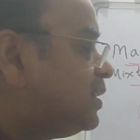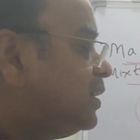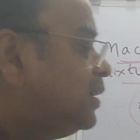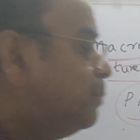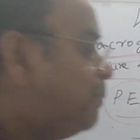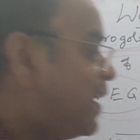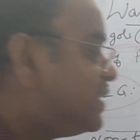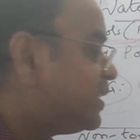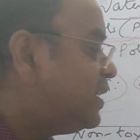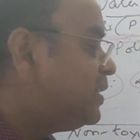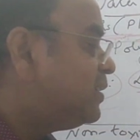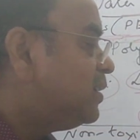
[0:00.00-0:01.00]

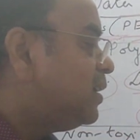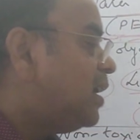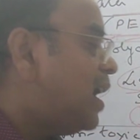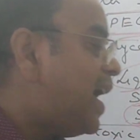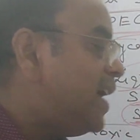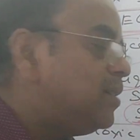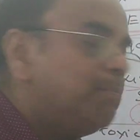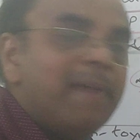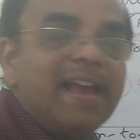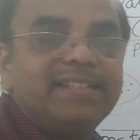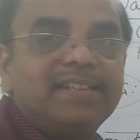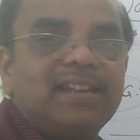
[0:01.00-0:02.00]
penicillin and
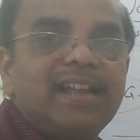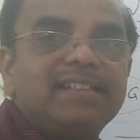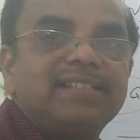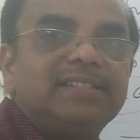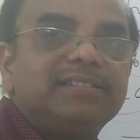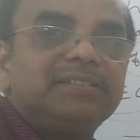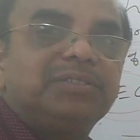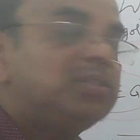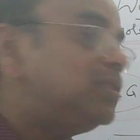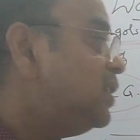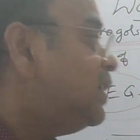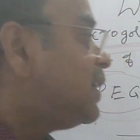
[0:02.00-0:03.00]
bacitracin. So
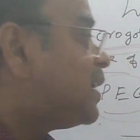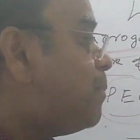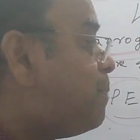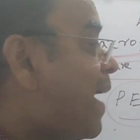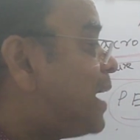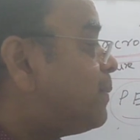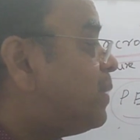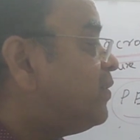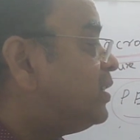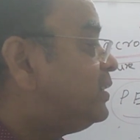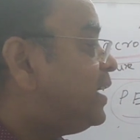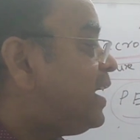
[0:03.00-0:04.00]
compatible
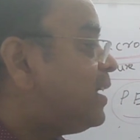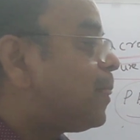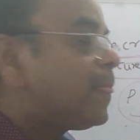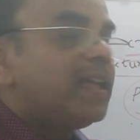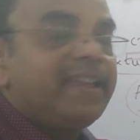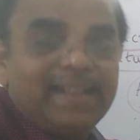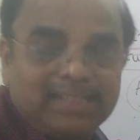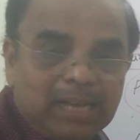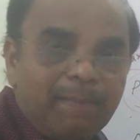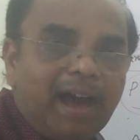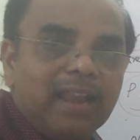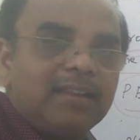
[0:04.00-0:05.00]
with the
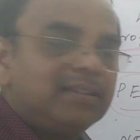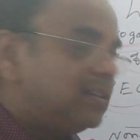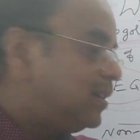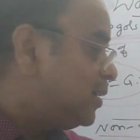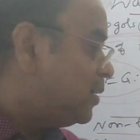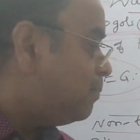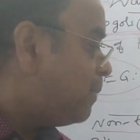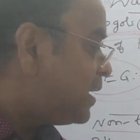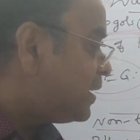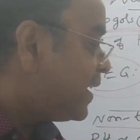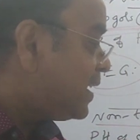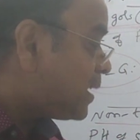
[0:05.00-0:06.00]
ictamol,
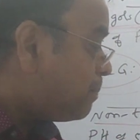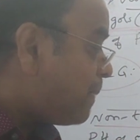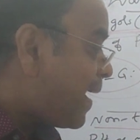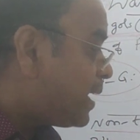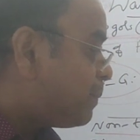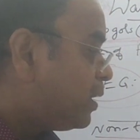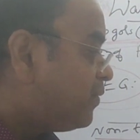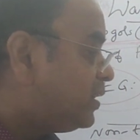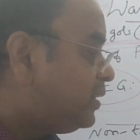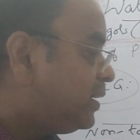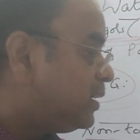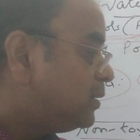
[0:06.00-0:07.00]
but incompatible with
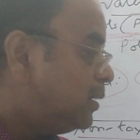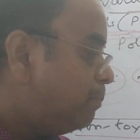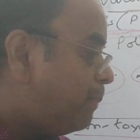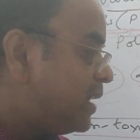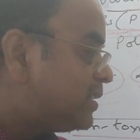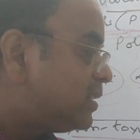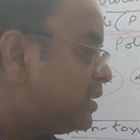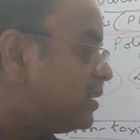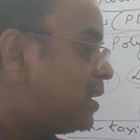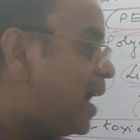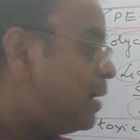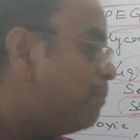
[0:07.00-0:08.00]
the penicillin
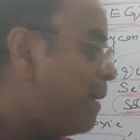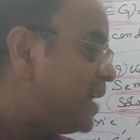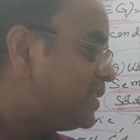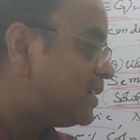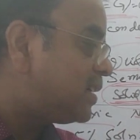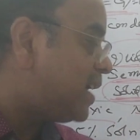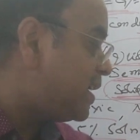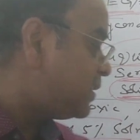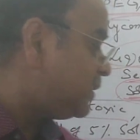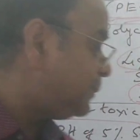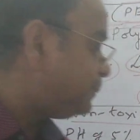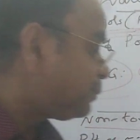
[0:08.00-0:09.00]
and bacitracin.
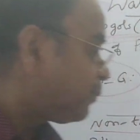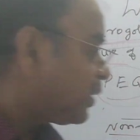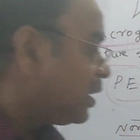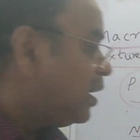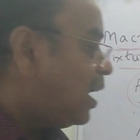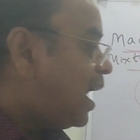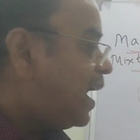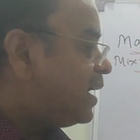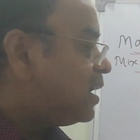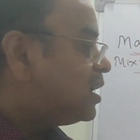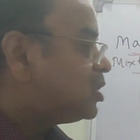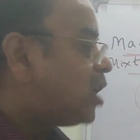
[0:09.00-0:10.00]

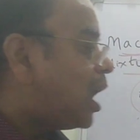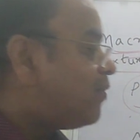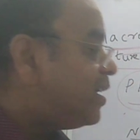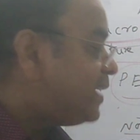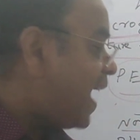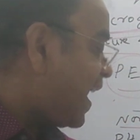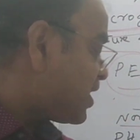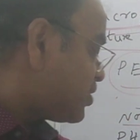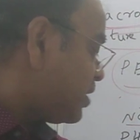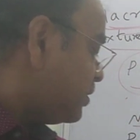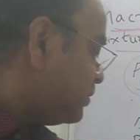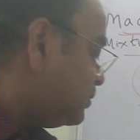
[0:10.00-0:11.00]
And solvent
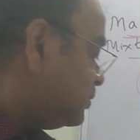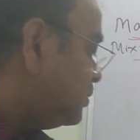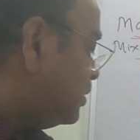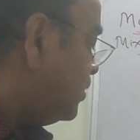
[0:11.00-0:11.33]
action, we have